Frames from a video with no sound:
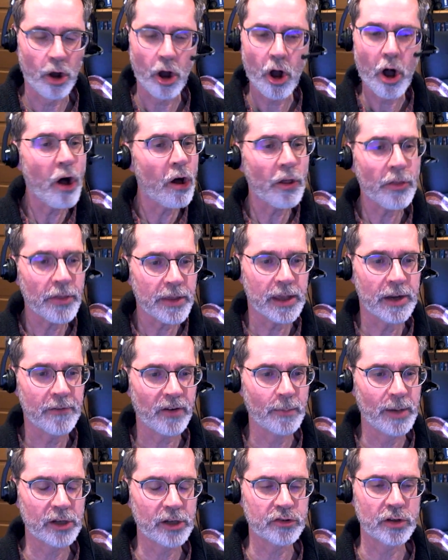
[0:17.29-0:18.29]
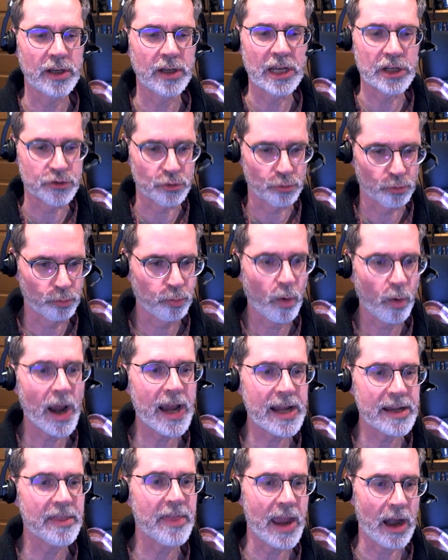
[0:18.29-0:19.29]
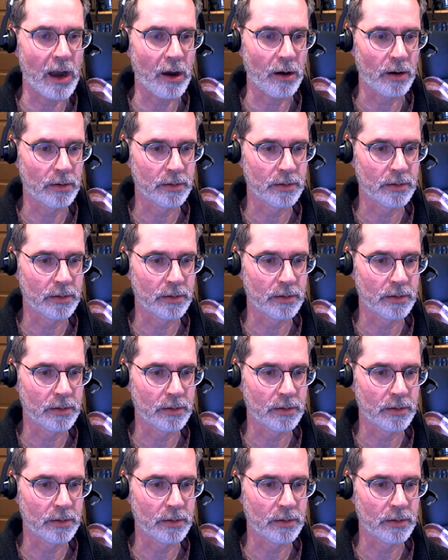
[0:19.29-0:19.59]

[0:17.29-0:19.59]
All the information is right there.